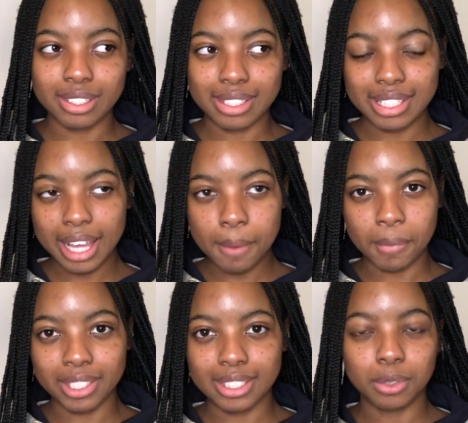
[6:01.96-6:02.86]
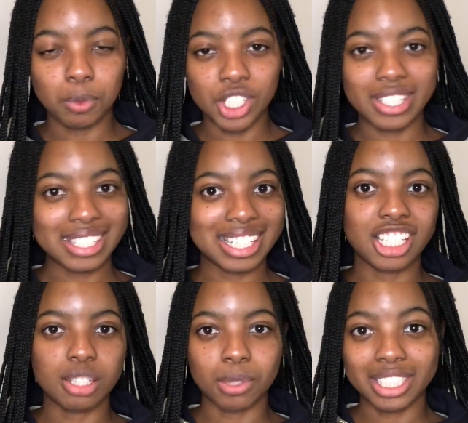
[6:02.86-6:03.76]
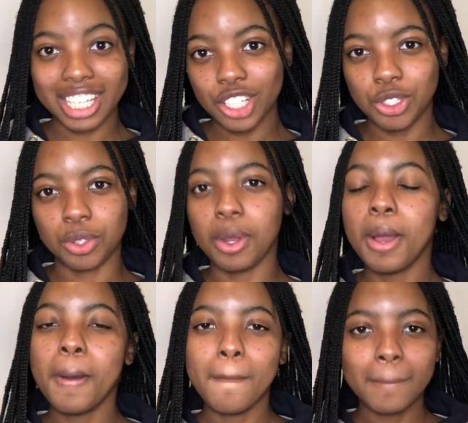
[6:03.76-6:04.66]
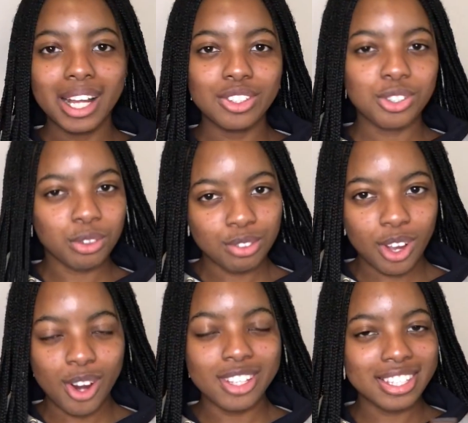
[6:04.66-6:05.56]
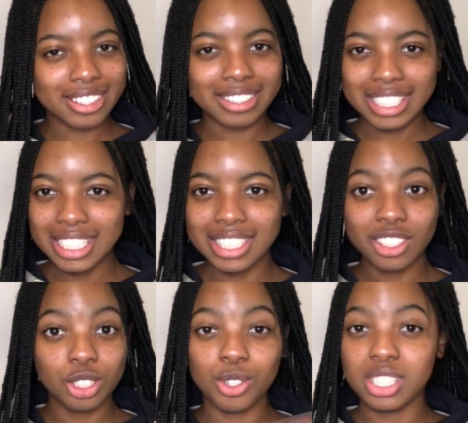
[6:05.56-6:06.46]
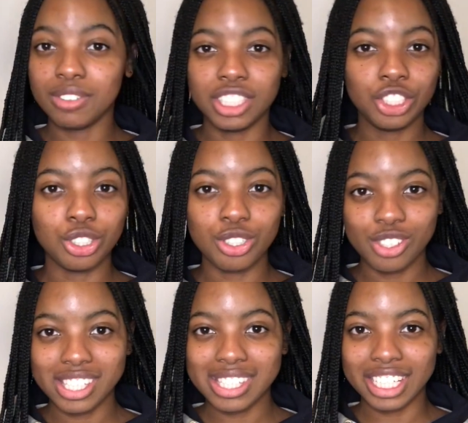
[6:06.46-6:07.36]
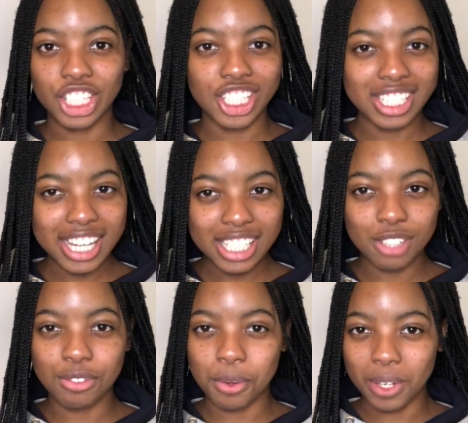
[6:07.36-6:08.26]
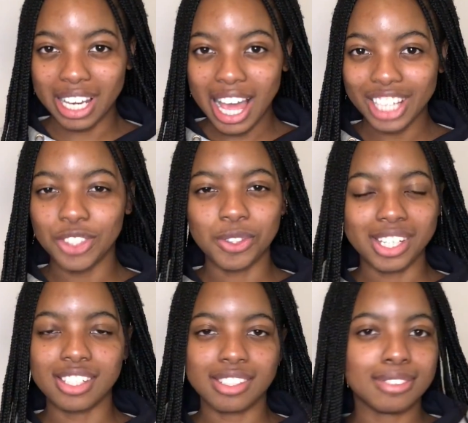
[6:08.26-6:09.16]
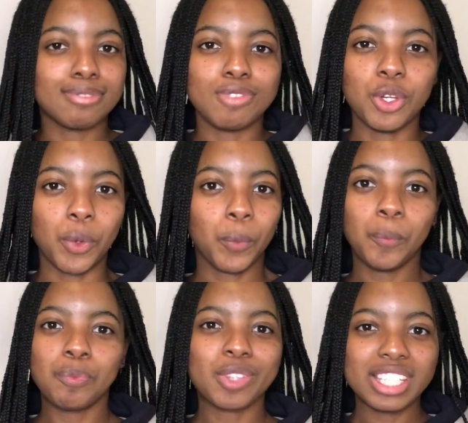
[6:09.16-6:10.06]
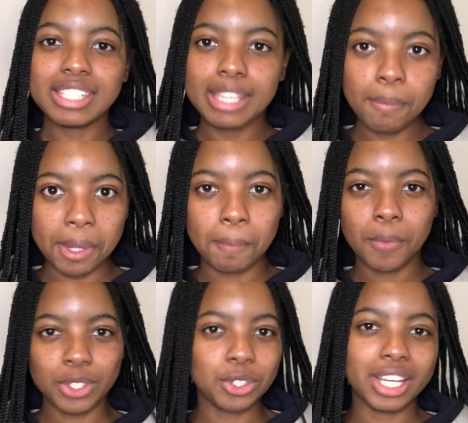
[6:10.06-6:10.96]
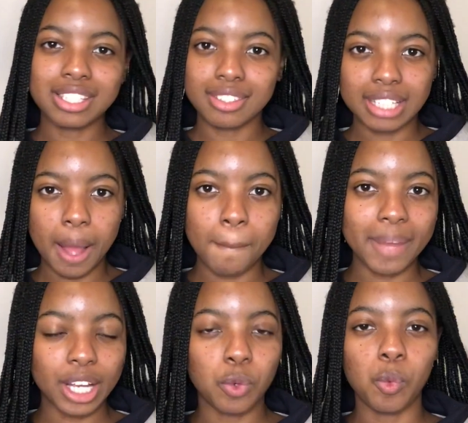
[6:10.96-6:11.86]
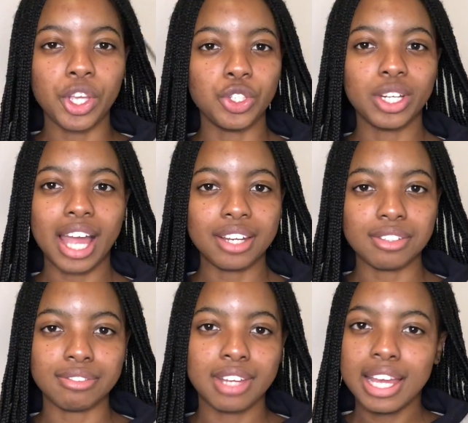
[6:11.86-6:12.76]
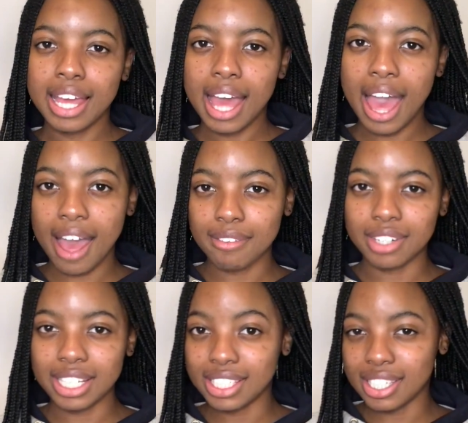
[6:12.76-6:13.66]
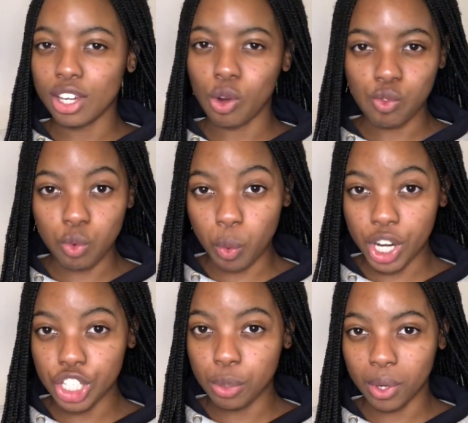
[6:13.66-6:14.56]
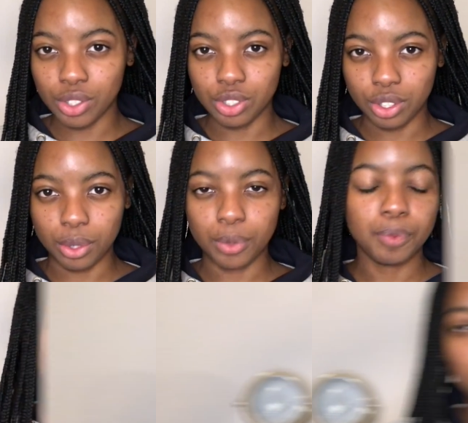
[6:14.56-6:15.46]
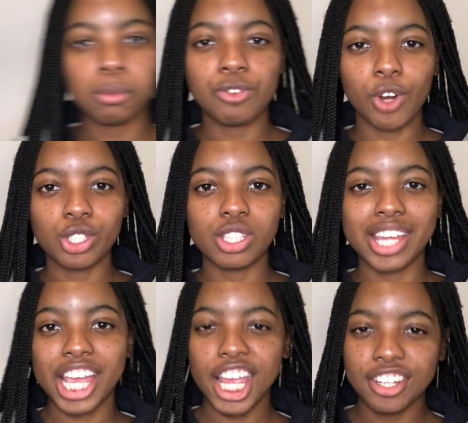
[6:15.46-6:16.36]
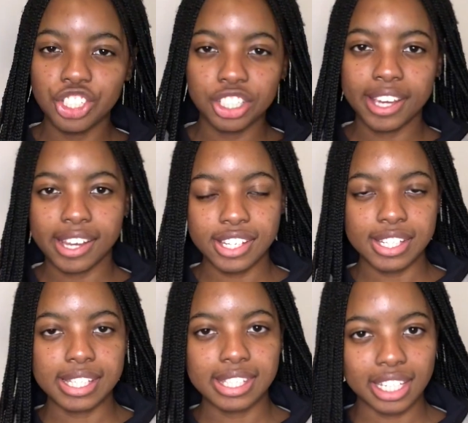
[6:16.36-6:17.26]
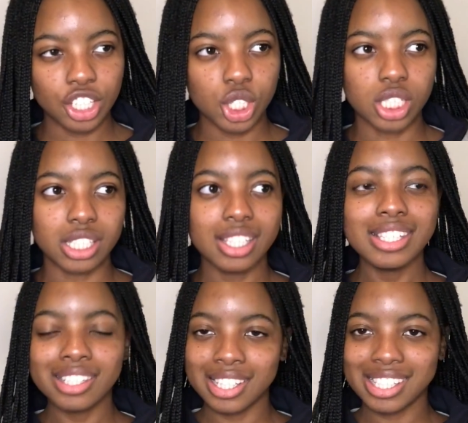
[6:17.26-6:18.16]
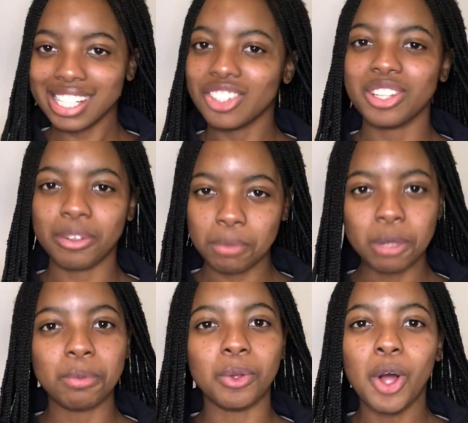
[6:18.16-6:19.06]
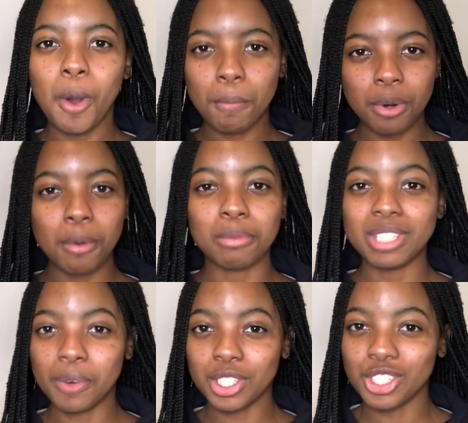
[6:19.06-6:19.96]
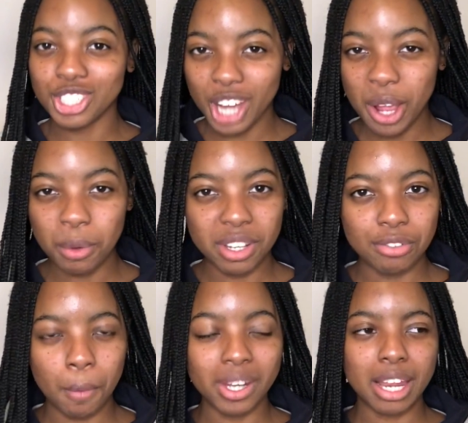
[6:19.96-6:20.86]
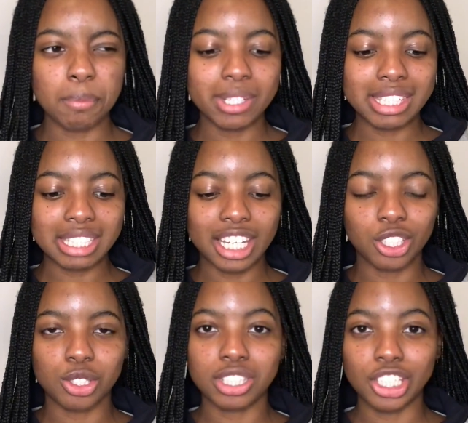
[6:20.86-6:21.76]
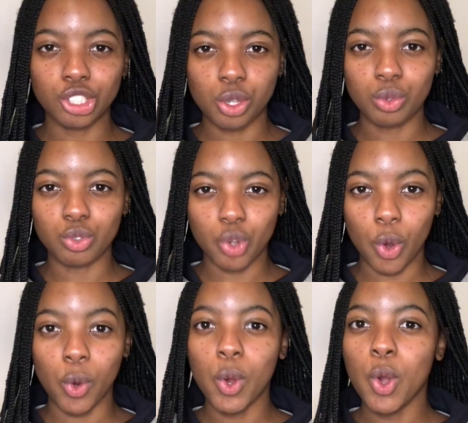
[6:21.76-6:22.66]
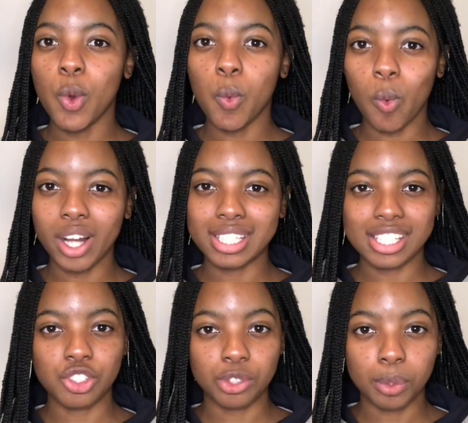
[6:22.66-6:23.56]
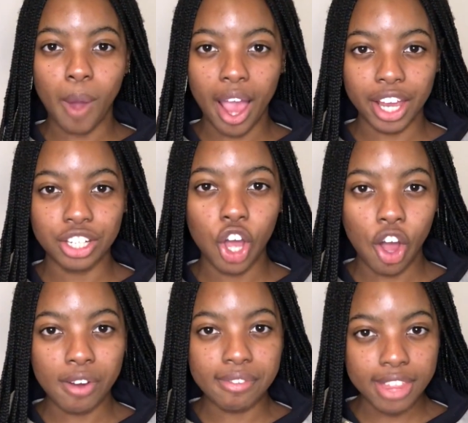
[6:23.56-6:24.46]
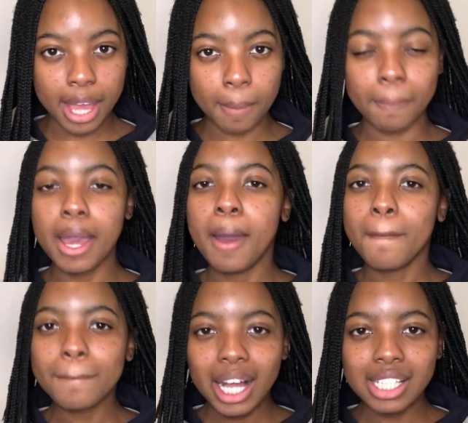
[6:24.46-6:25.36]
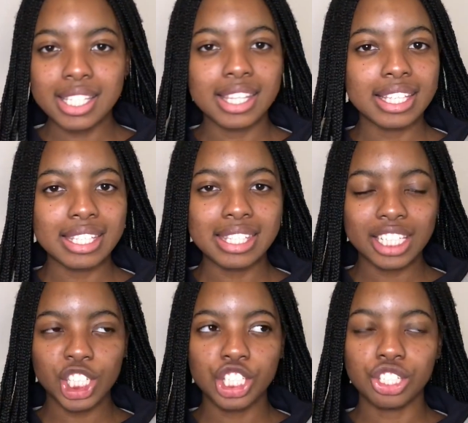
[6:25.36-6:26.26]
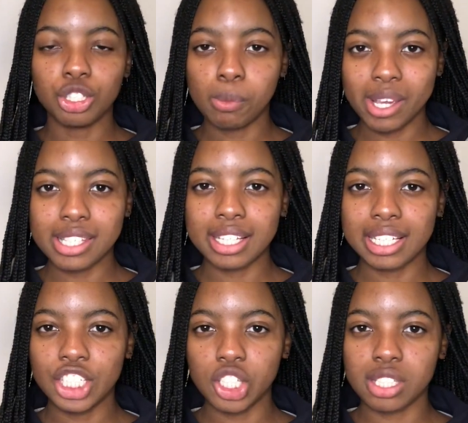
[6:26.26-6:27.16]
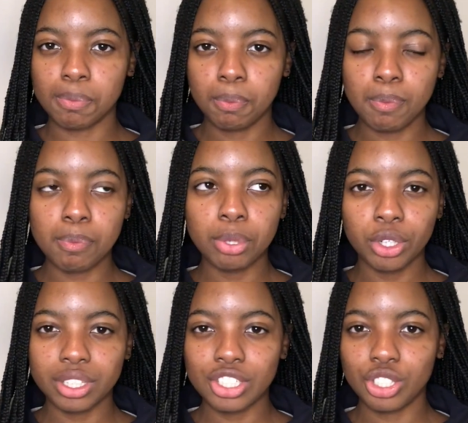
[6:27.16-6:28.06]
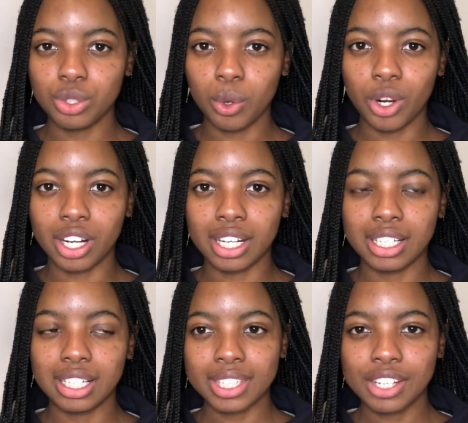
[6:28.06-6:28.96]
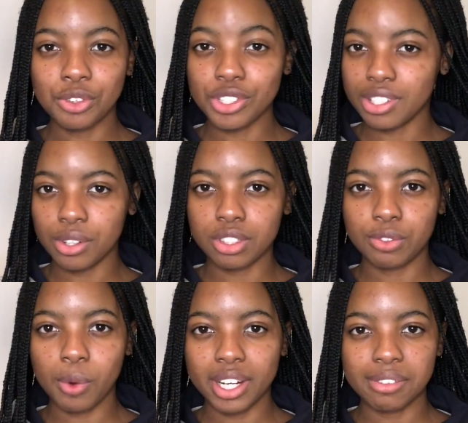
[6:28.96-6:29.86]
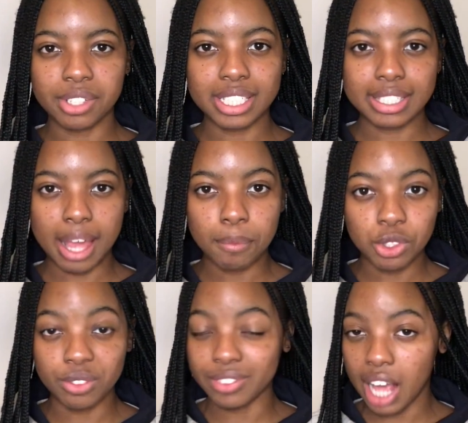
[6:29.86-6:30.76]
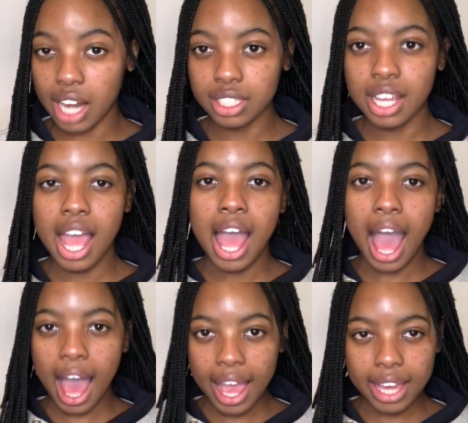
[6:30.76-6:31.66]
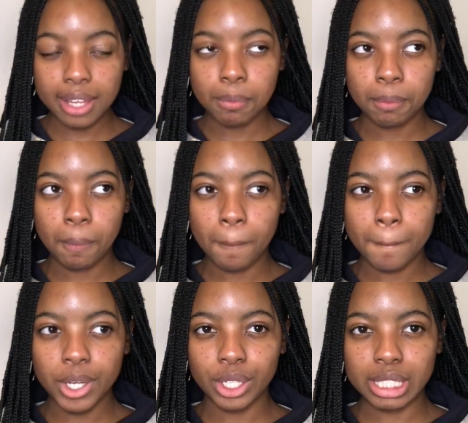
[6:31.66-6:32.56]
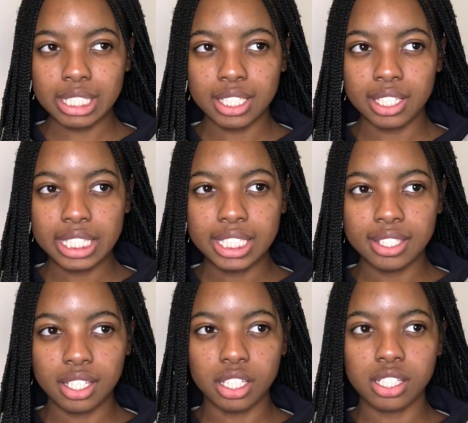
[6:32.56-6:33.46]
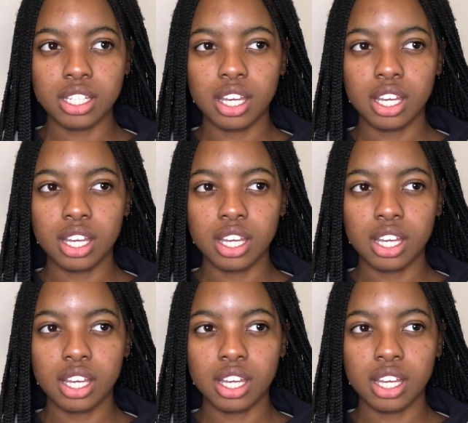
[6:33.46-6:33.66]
statement, which is a section we'll get to. But so far, still easy. You don't even need to do this section yet. If you would like, you can just, you know, skip it, because you can still come back when you kind of have an idea of where you want to go. Now we'll move on to the education section. This is the section that people probably want to shy away from and are a bit scared because they don't know what is required of them. But in this section, you basically just put your results for whatever exams you've done. I personally did